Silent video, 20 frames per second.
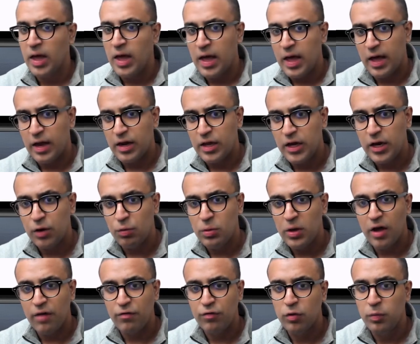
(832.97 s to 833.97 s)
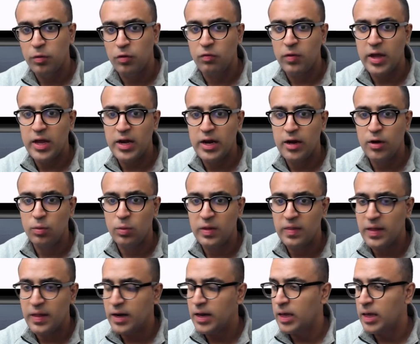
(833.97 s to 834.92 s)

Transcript: And here we have to provide it with an